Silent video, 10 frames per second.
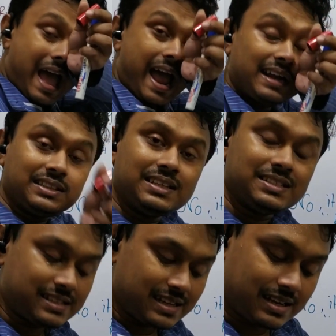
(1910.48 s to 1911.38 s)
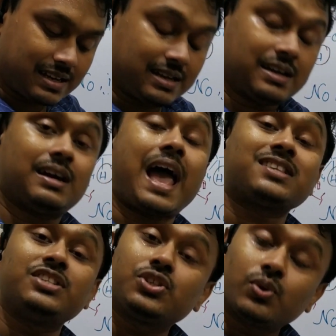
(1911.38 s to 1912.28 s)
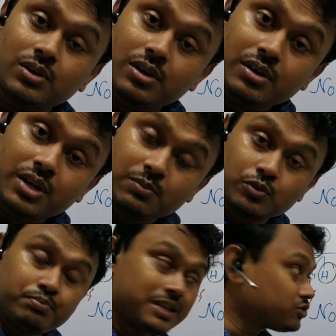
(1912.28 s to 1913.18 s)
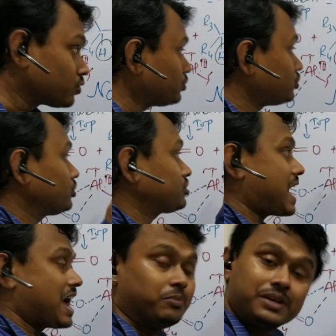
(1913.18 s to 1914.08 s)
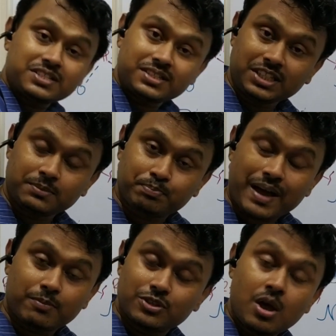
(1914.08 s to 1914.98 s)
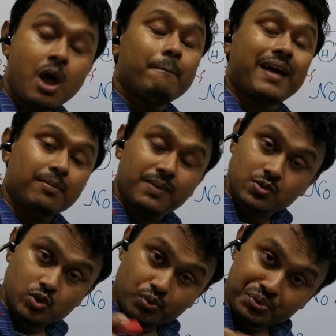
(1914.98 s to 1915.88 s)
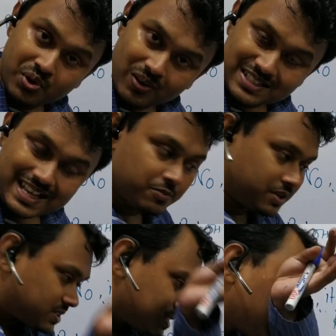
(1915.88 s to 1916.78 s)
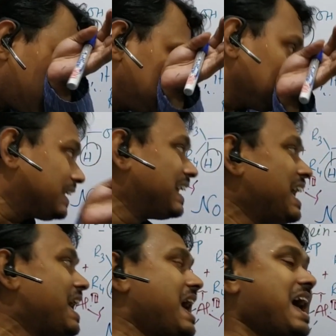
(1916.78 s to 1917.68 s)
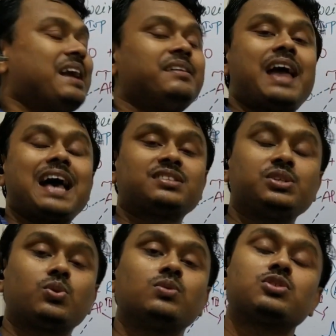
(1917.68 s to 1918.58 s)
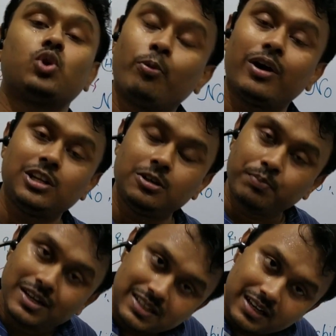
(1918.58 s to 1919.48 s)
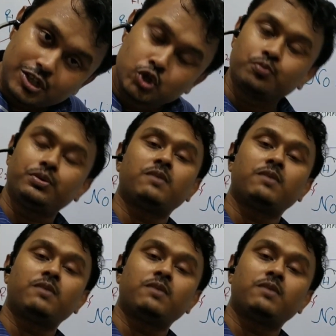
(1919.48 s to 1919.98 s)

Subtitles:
and this acetone remove benzoquinone's aromaticity, parabenzoquinone's aromaticity gaining, and acetone's low boiling point that it should be